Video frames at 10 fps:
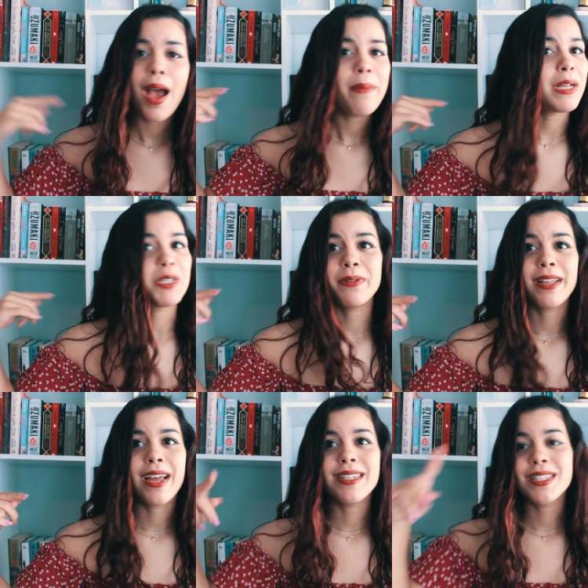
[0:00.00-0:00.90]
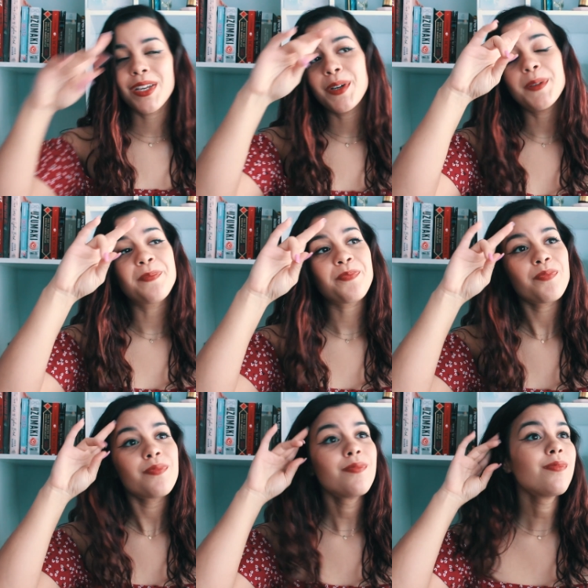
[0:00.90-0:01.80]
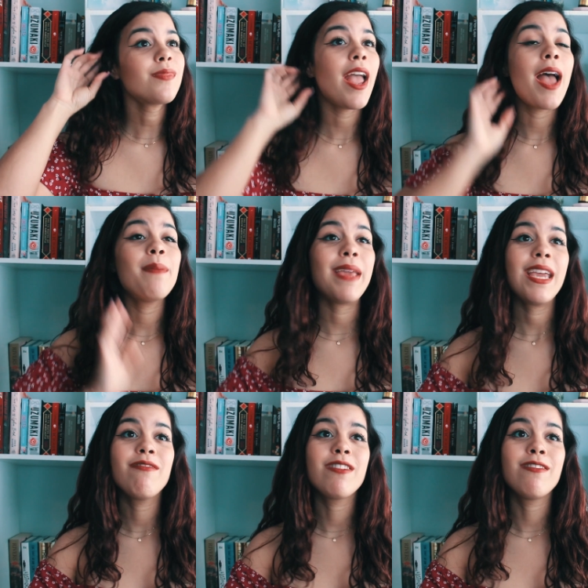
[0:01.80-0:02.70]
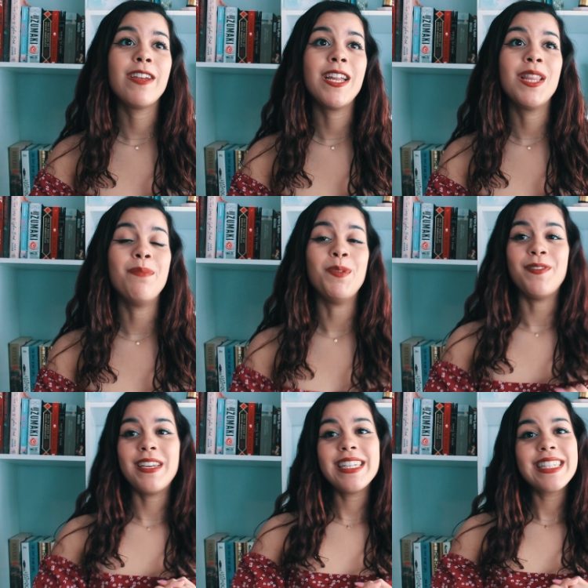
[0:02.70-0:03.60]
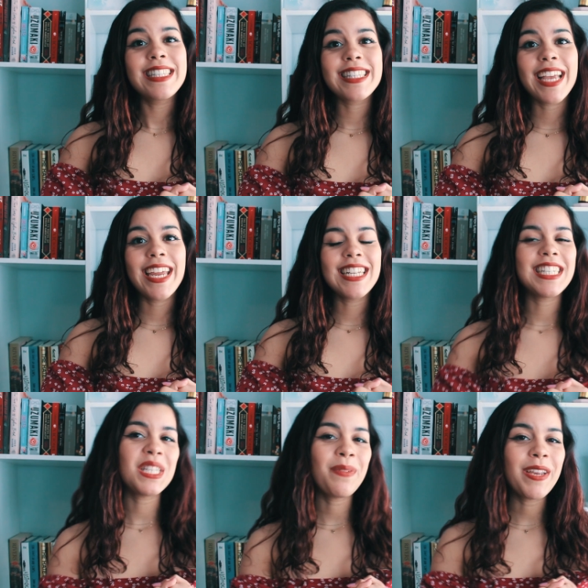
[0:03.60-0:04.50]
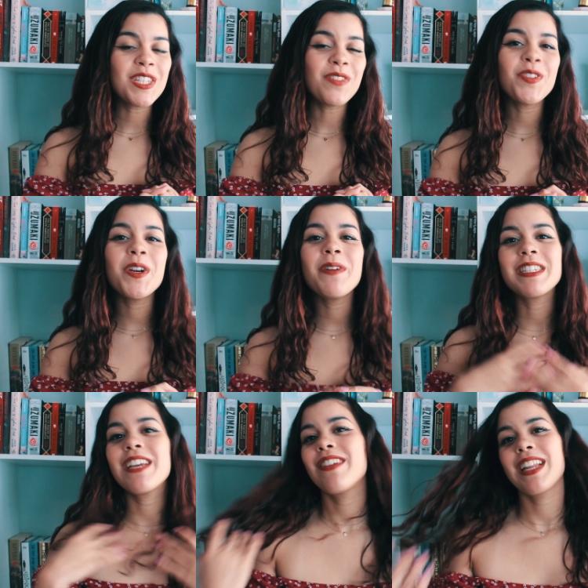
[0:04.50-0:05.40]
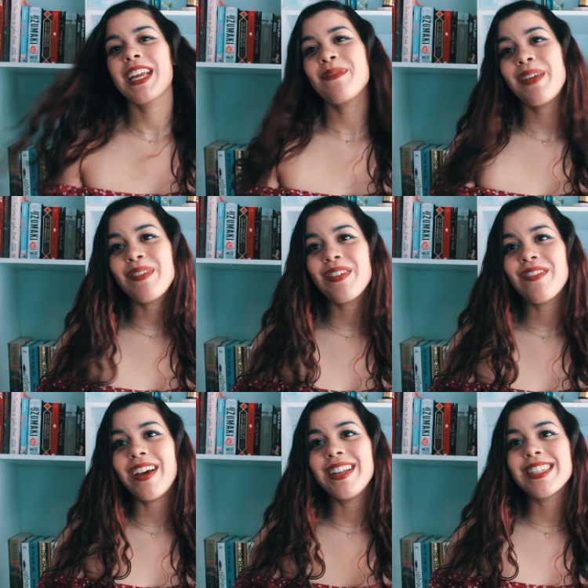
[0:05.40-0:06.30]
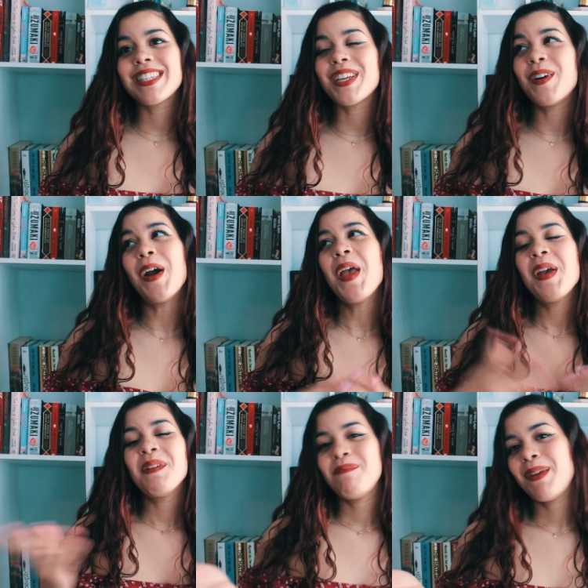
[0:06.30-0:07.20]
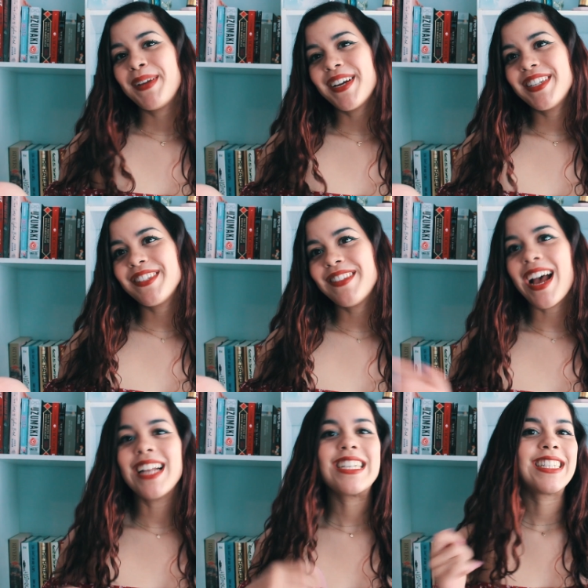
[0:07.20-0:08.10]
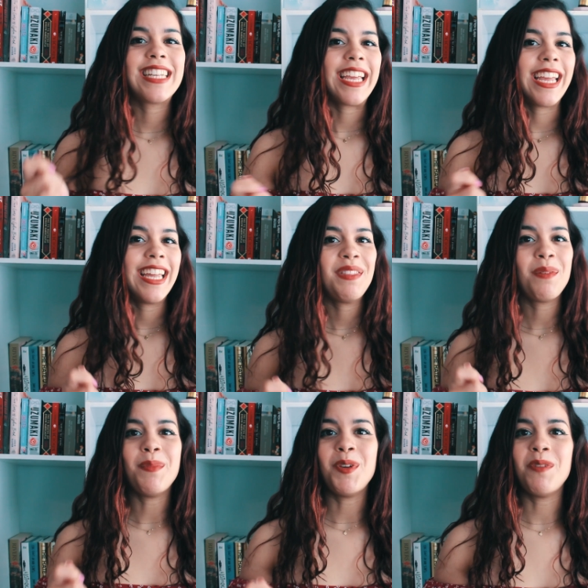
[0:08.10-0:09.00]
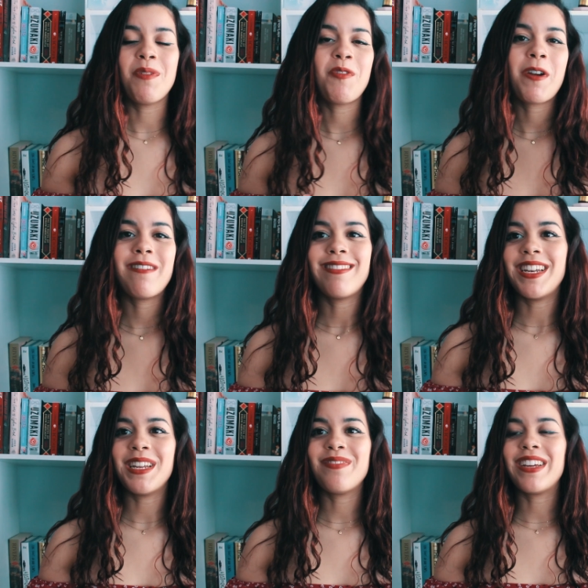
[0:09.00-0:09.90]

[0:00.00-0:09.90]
I'm not doing that. So I may reread the movies in anticipation for it, which I feel like may be fun. So maybe I'll do that just to get in the mood before I read it.